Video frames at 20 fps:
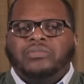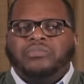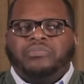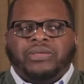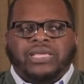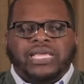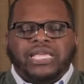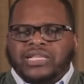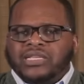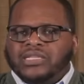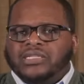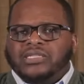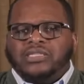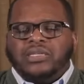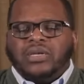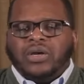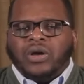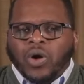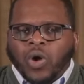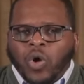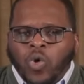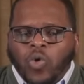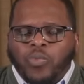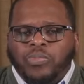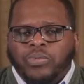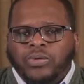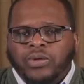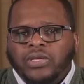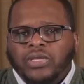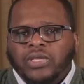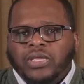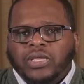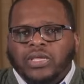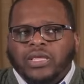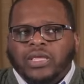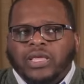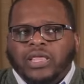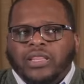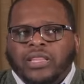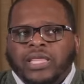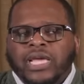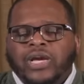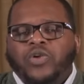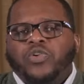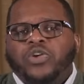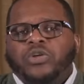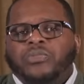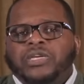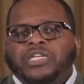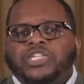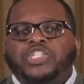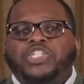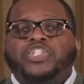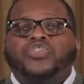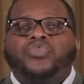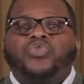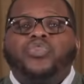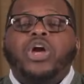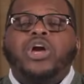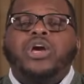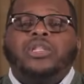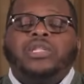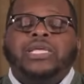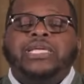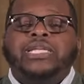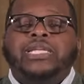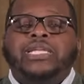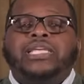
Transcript: peace, hope. They're going to be struggling to